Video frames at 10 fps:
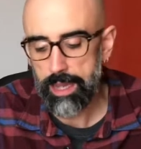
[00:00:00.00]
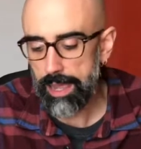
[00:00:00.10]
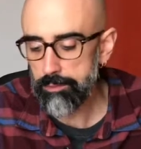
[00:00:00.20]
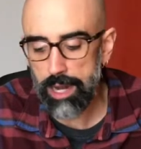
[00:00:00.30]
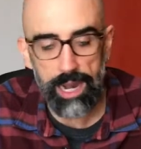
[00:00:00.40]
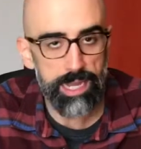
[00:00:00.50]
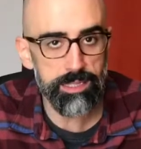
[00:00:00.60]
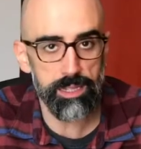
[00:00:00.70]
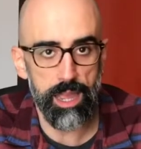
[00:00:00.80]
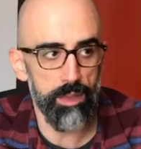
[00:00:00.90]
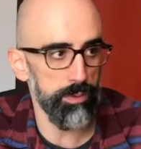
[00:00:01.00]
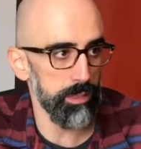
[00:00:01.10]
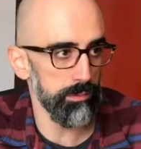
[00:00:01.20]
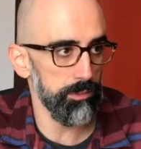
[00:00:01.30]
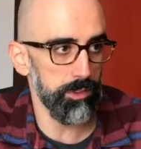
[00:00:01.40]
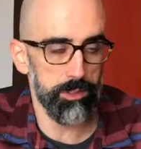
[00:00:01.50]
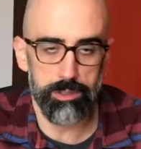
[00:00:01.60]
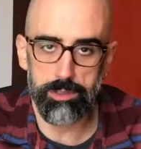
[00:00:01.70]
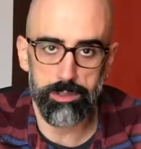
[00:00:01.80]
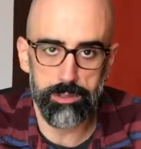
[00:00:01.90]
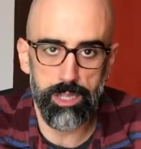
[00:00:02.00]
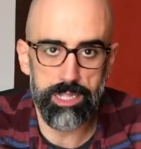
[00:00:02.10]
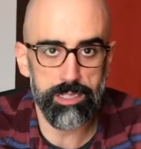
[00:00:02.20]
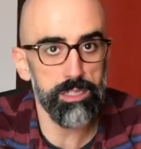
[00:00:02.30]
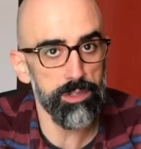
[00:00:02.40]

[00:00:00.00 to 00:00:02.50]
I realized that I've been testing